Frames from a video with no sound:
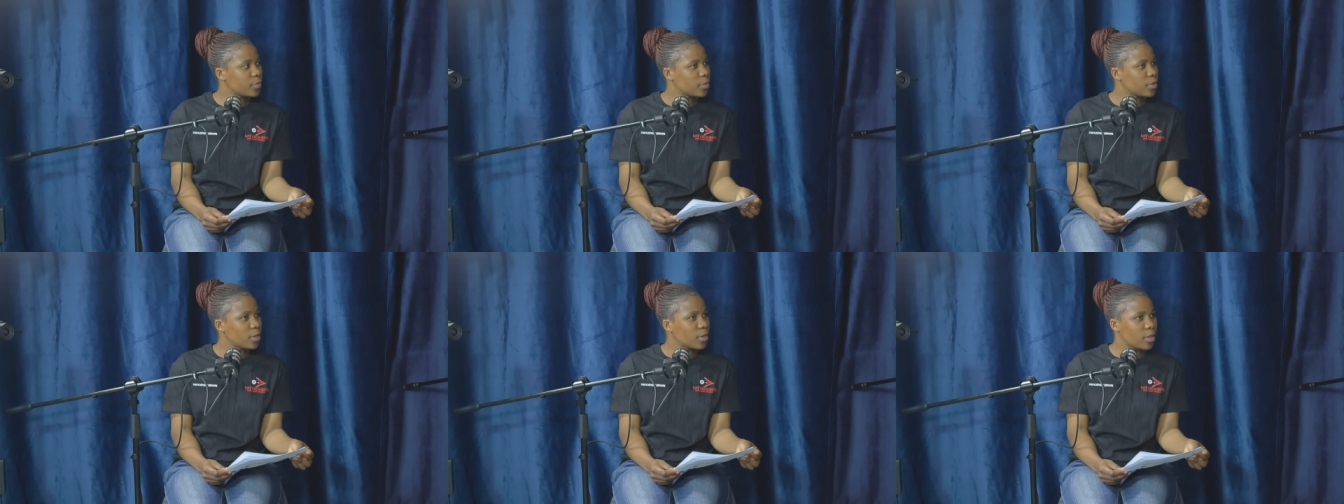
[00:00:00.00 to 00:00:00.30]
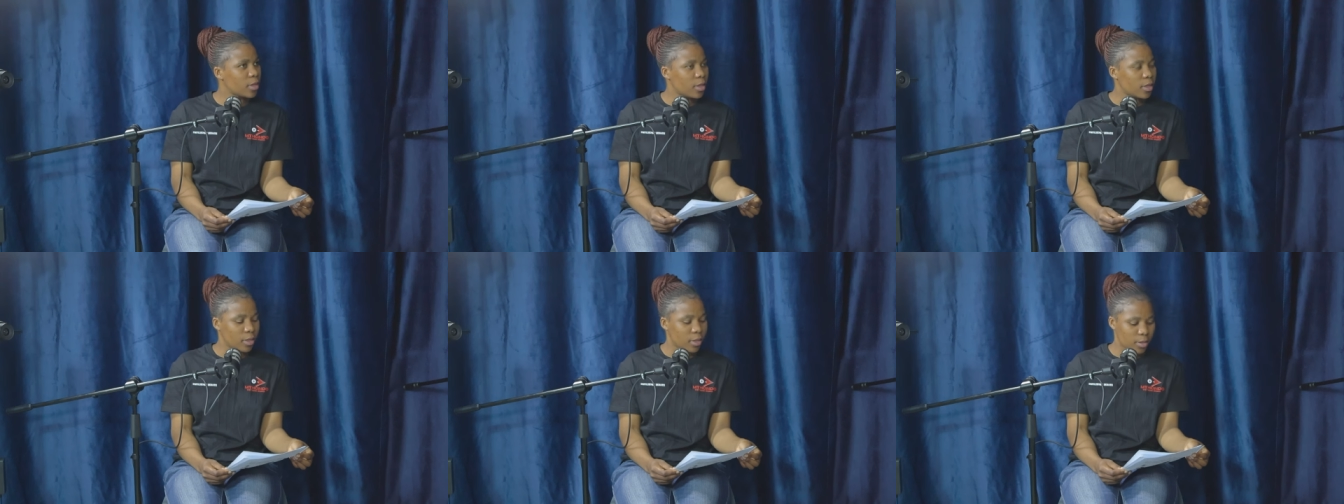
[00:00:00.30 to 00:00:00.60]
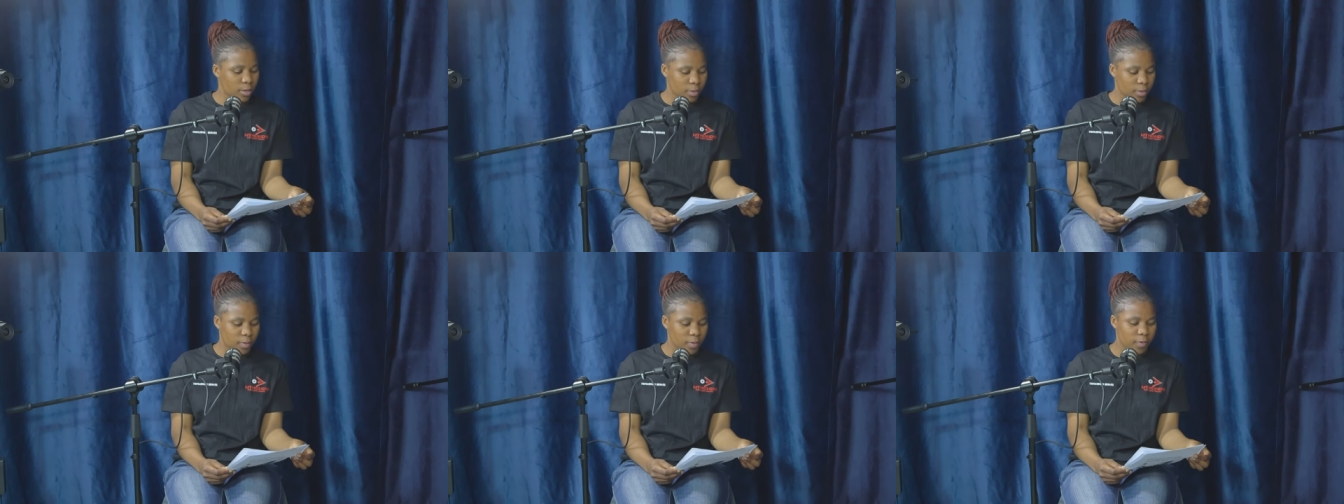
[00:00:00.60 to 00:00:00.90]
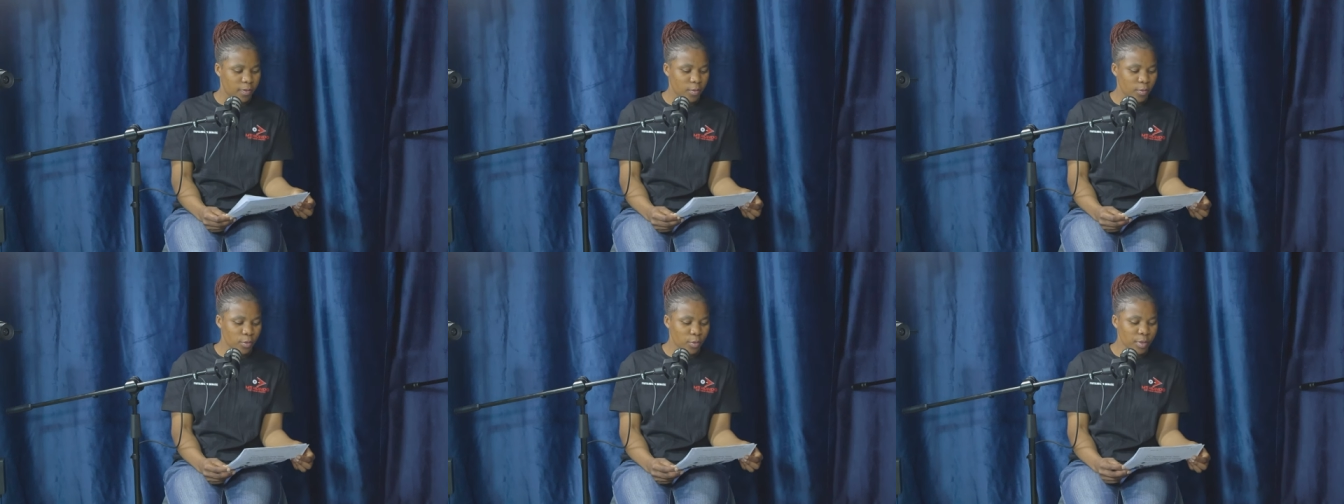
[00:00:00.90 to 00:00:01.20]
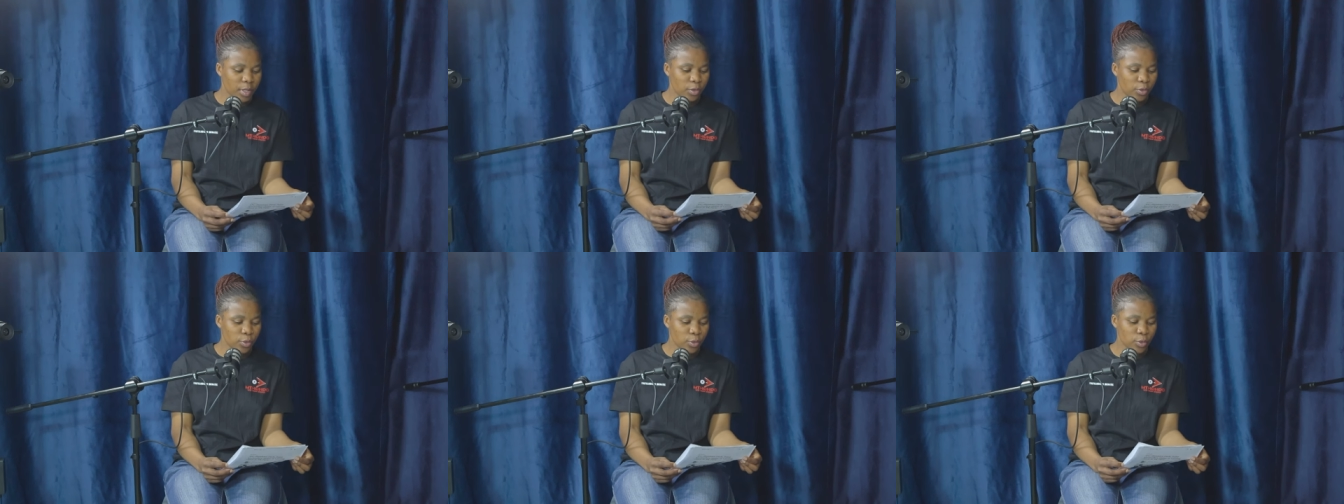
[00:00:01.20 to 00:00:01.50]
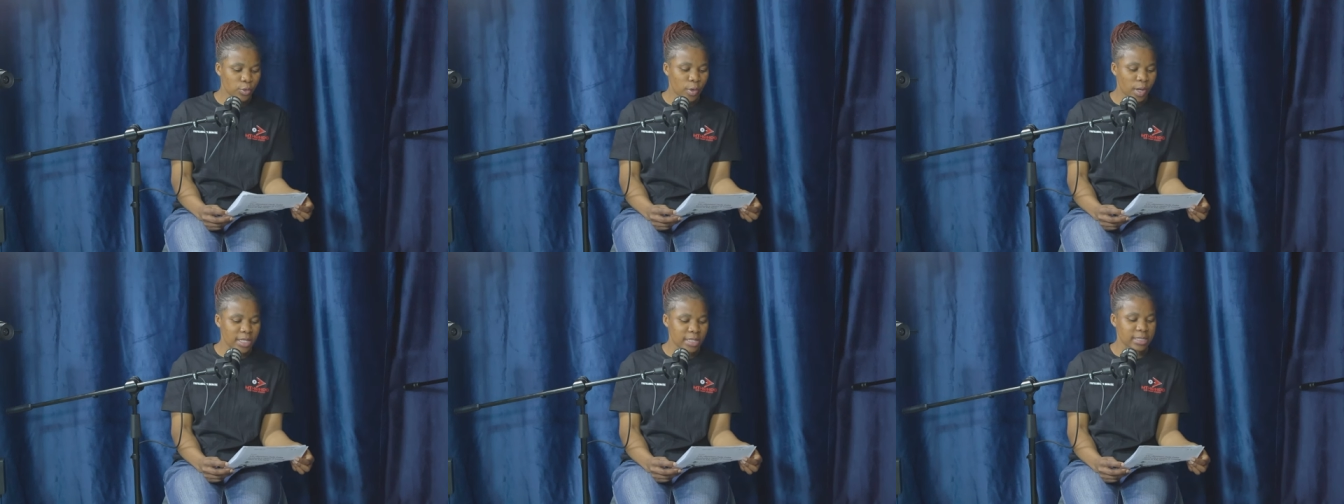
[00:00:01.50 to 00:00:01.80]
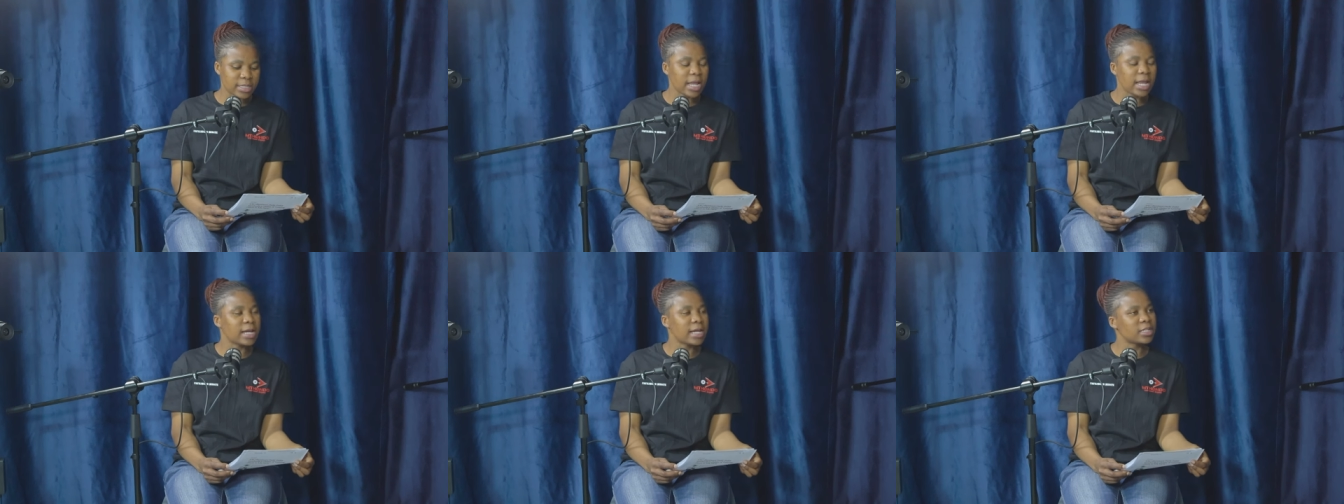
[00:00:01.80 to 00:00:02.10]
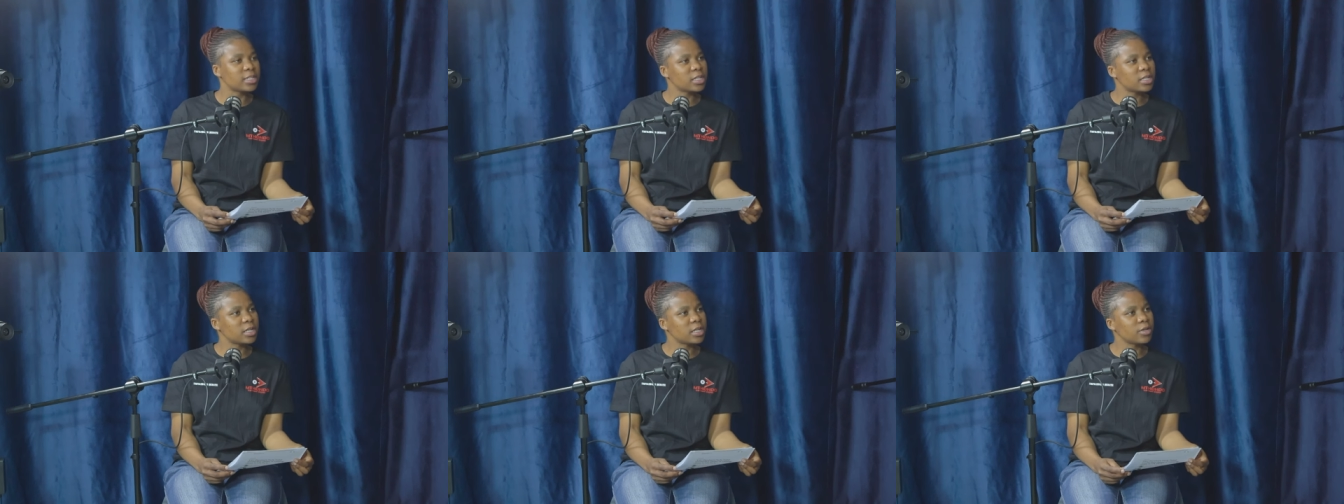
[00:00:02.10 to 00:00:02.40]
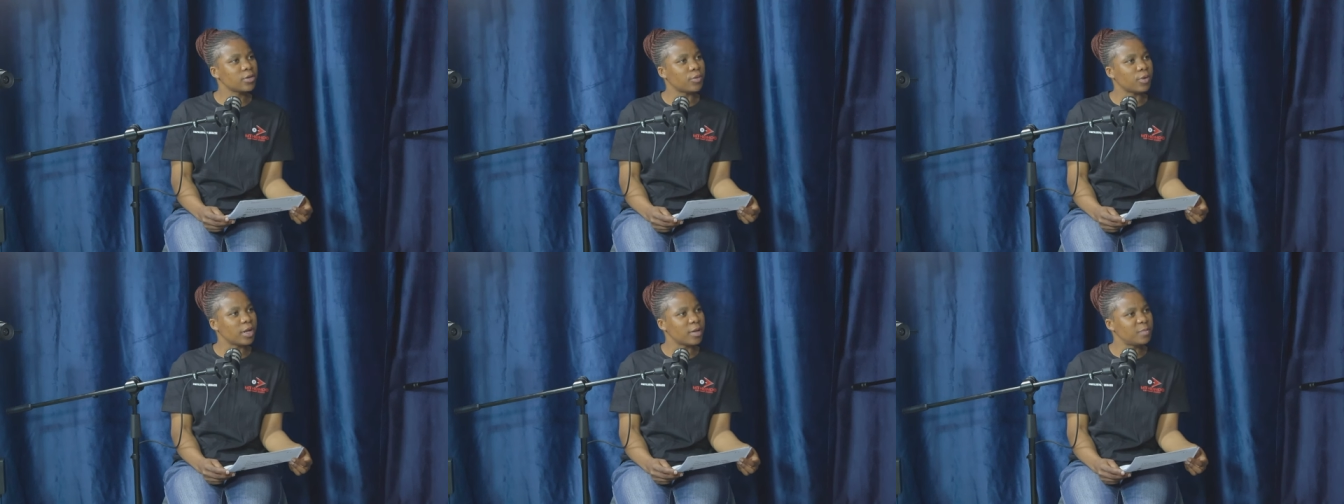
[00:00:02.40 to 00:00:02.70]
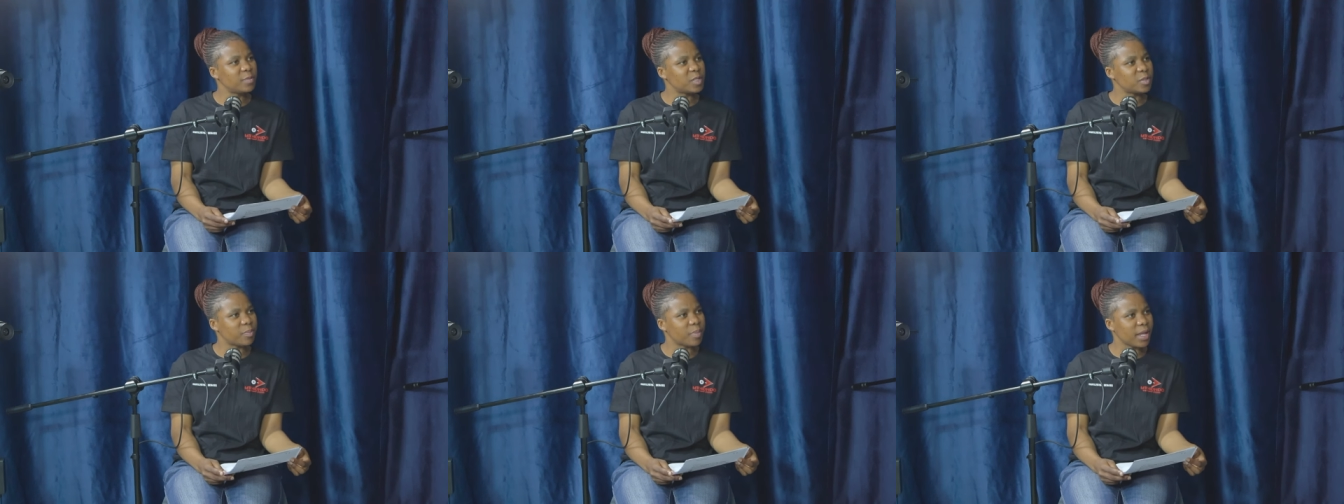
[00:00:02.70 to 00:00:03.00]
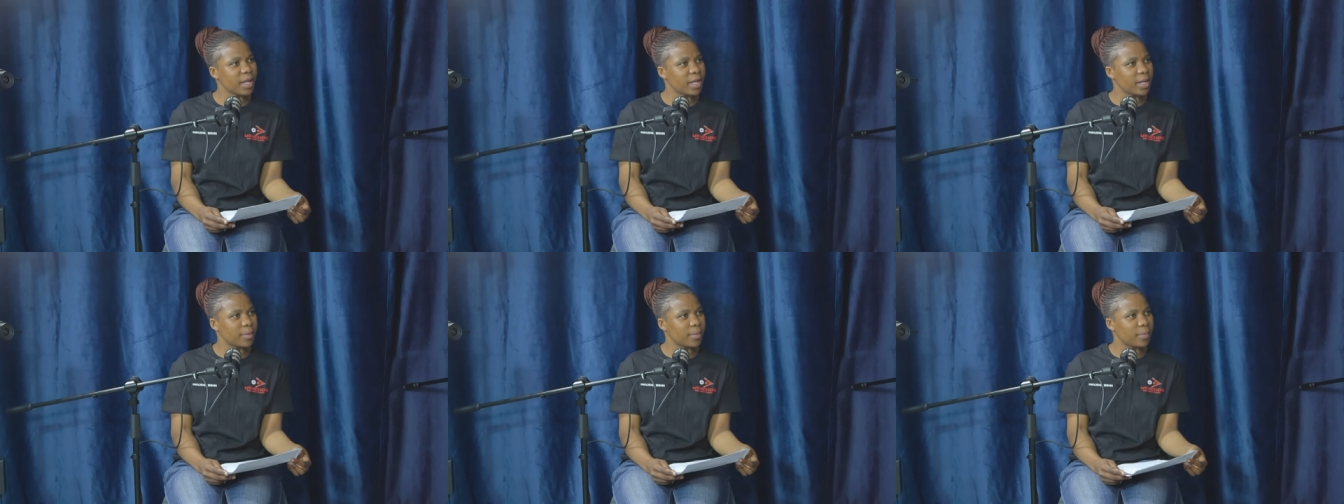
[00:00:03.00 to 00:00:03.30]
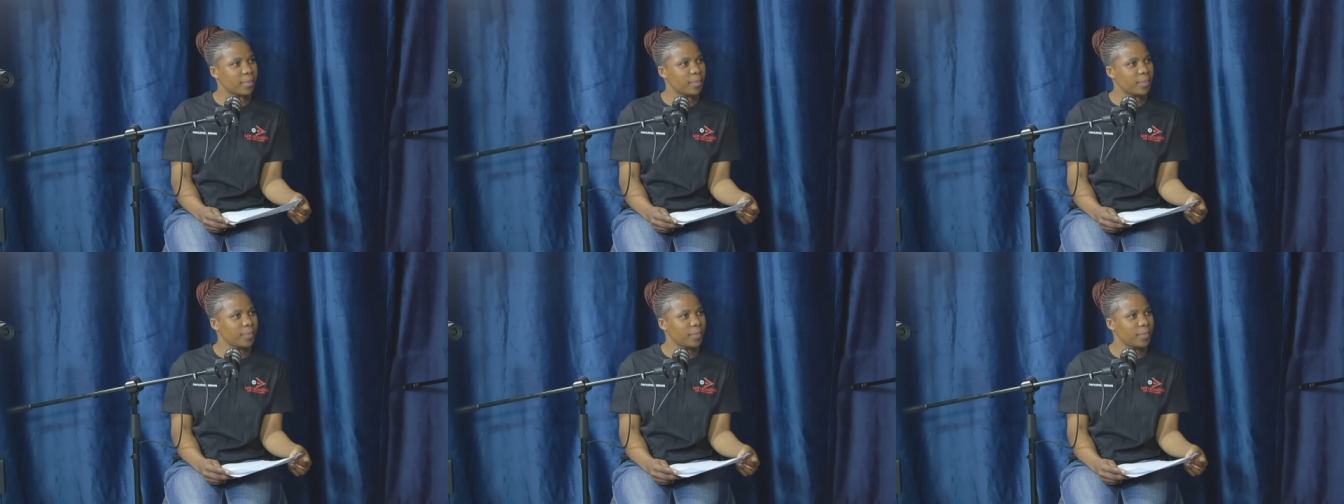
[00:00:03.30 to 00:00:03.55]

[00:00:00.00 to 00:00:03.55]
Well, the case. The woman who was allegedly raped by him.